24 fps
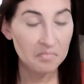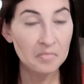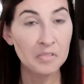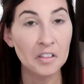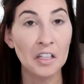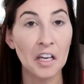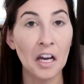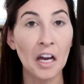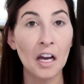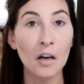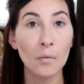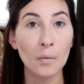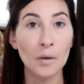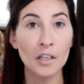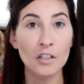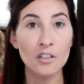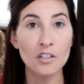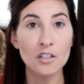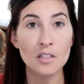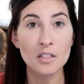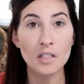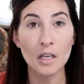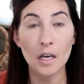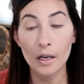yeah, we
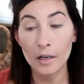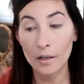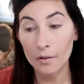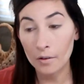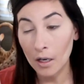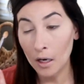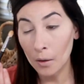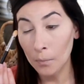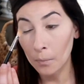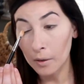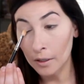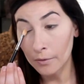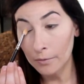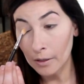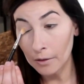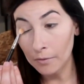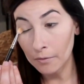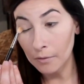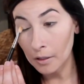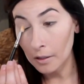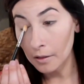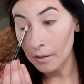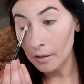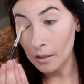just kind of got rid of
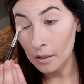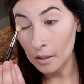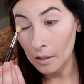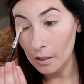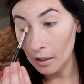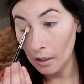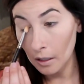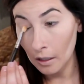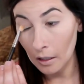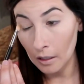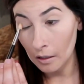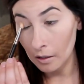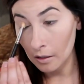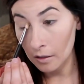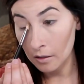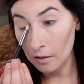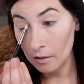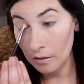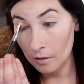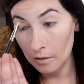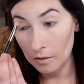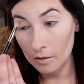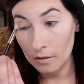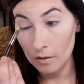everything
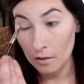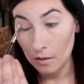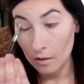and